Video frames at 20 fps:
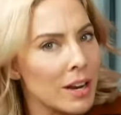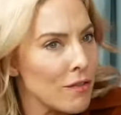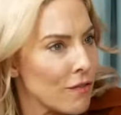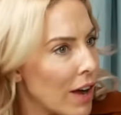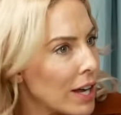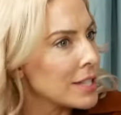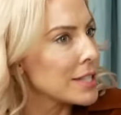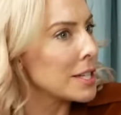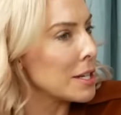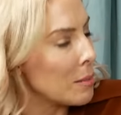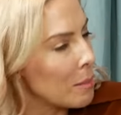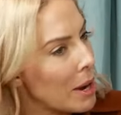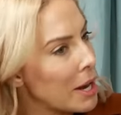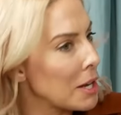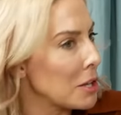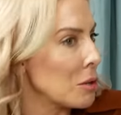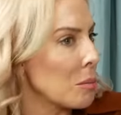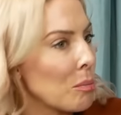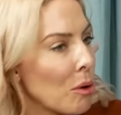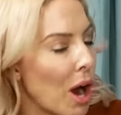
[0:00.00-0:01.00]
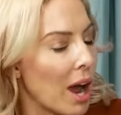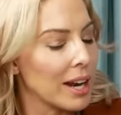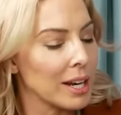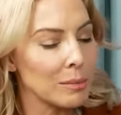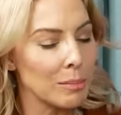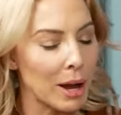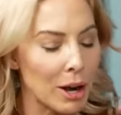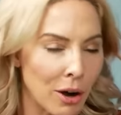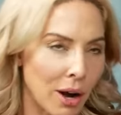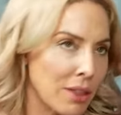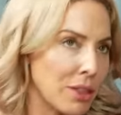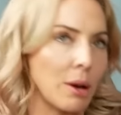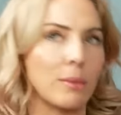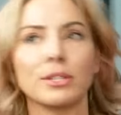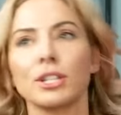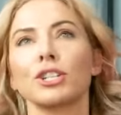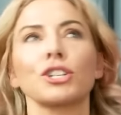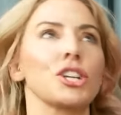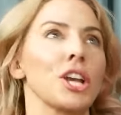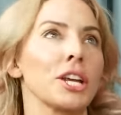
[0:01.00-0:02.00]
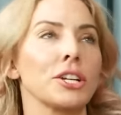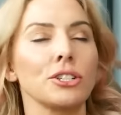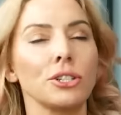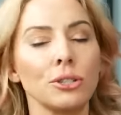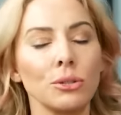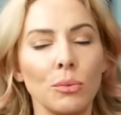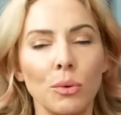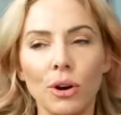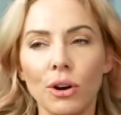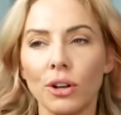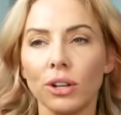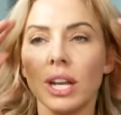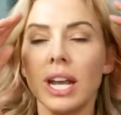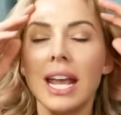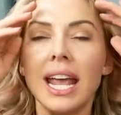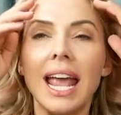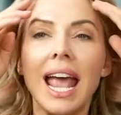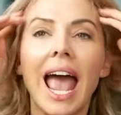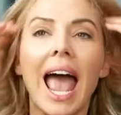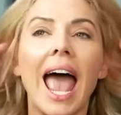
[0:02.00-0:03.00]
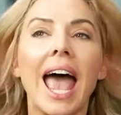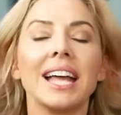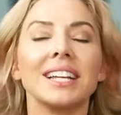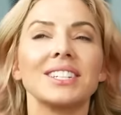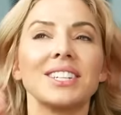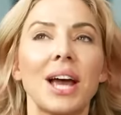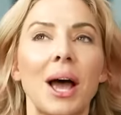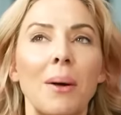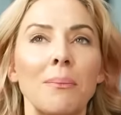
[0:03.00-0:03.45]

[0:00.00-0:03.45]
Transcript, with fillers: invested in making the product better. I thought it was like changing the world. And